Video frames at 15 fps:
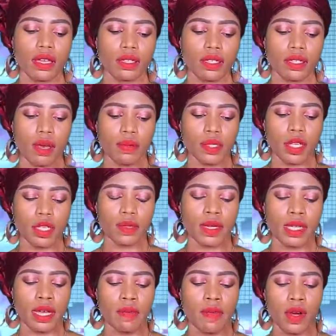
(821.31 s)
Some
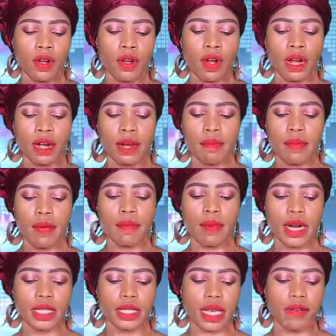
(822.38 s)
suspected Boko Haram
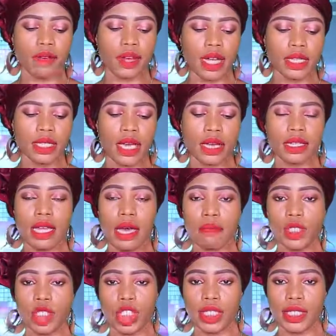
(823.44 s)
members have attacked
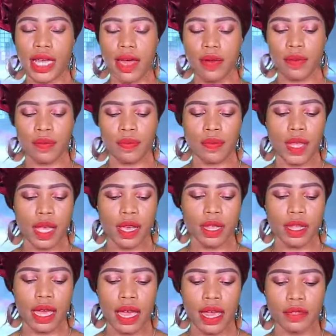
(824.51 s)
Dapchi town,
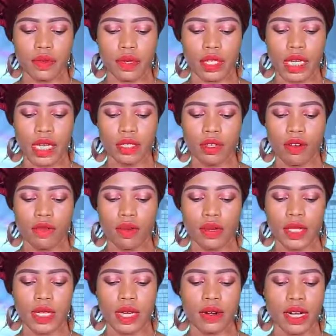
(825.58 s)
the headquarters of
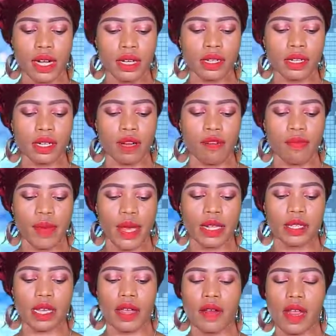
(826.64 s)
Busari local
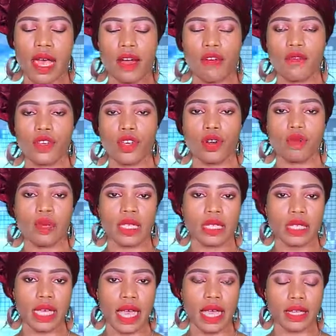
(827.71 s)
government area of Yobe
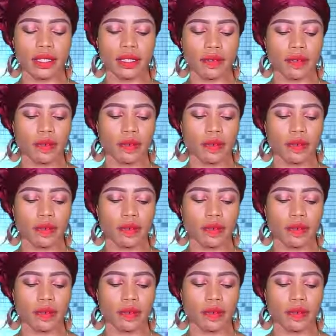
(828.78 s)
State.